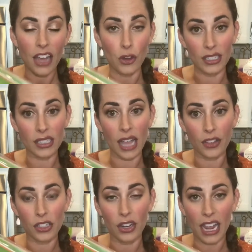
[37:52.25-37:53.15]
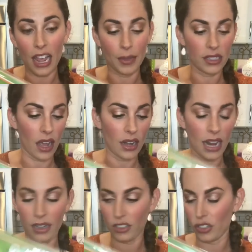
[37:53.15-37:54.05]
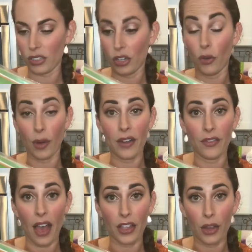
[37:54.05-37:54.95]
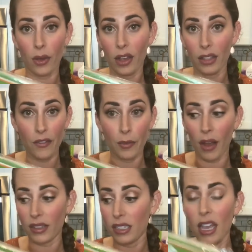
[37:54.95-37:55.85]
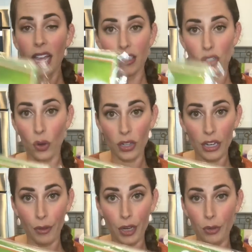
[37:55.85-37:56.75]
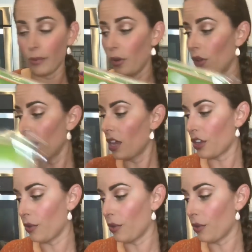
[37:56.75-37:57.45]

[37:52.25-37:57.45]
You can snag this on Amazon and it's just a great value, 11 bucks. It's totally reusable.